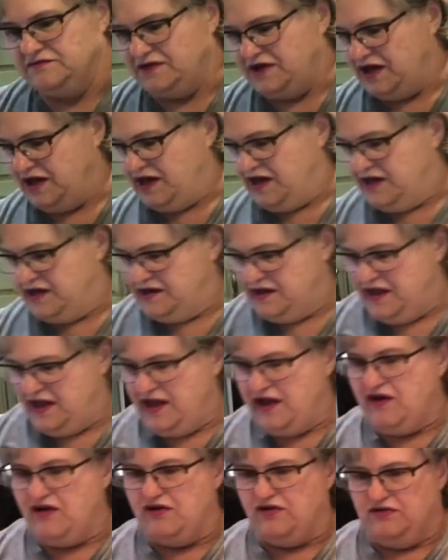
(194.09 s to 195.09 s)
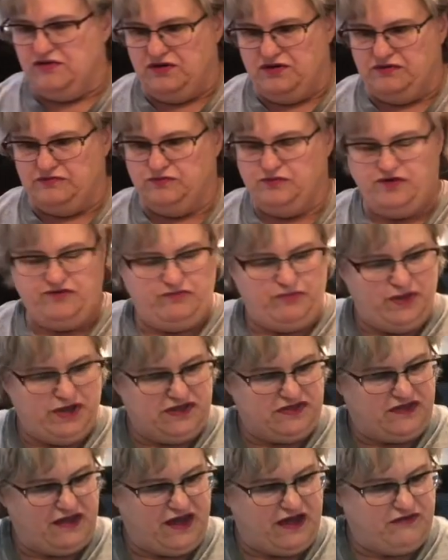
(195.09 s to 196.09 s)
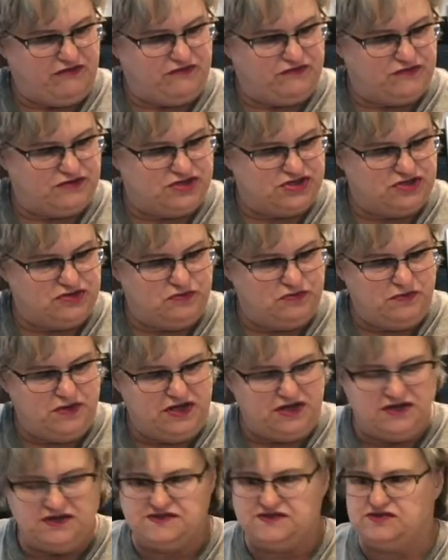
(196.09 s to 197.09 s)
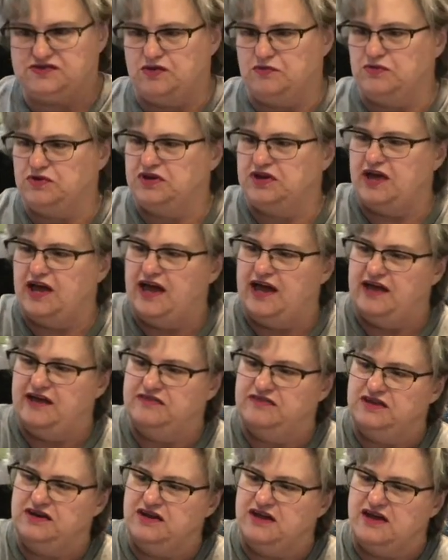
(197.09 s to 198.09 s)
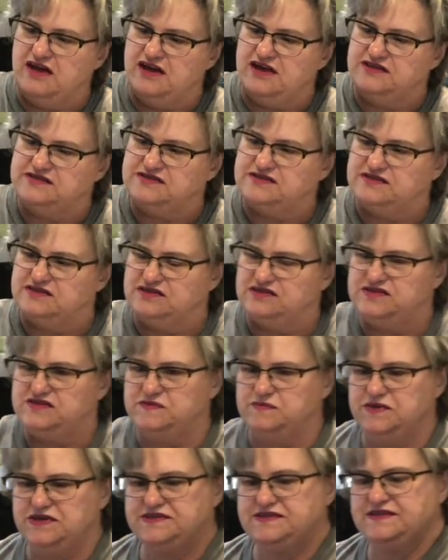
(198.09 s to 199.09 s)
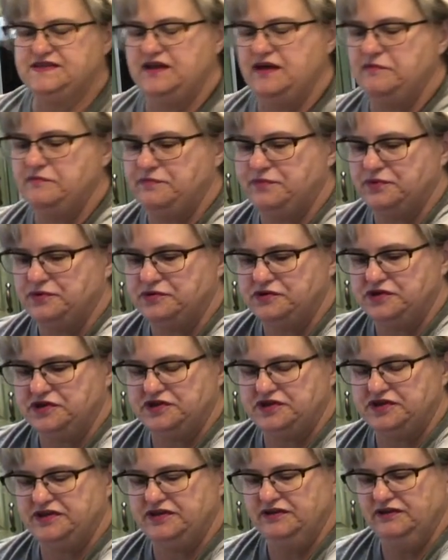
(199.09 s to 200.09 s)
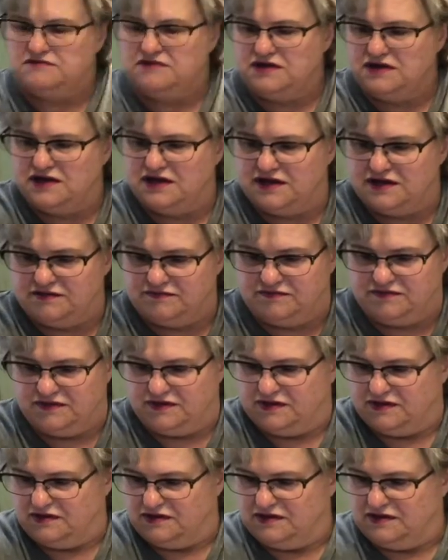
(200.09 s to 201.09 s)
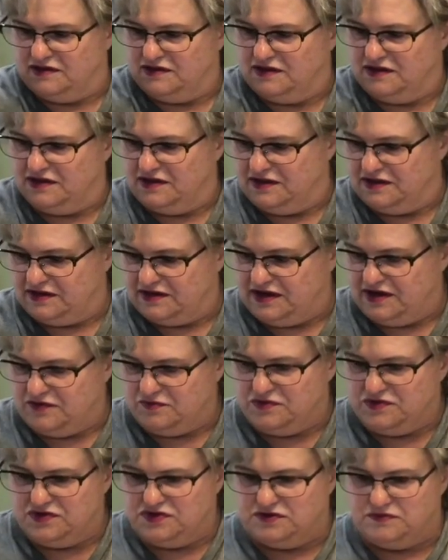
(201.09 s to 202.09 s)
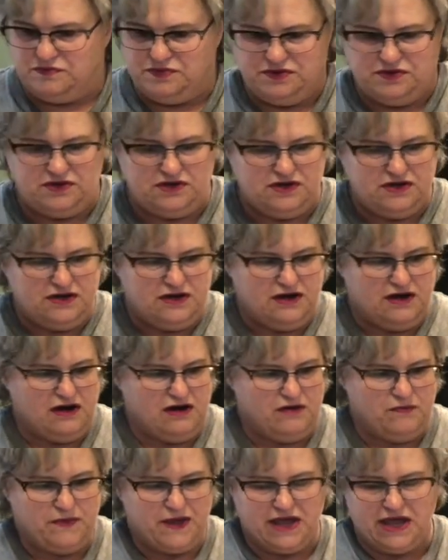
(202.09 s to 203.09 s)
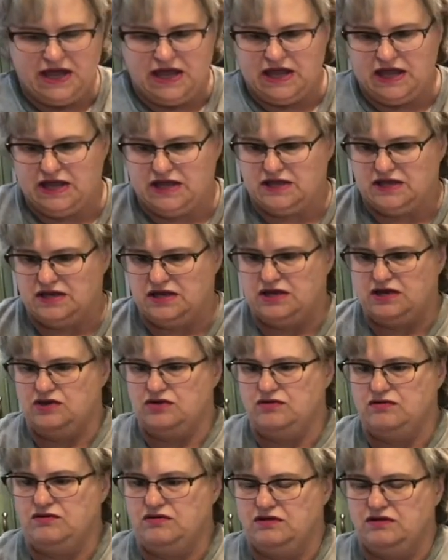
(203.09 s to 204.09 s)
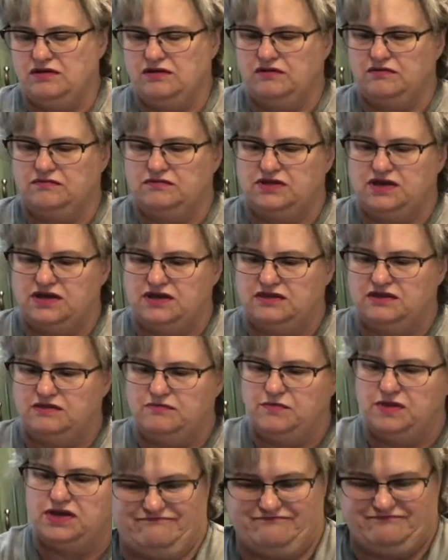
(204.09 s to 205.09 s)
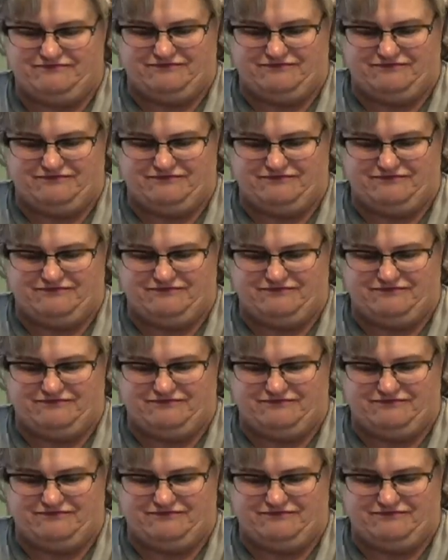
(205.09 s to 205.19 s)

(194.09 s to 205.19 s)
Okay, now we've beat that for 2 minutes, so I'm going to add the nuts and just mix it up real good. Okay, now we're going to put it in our pan here. Take the beat.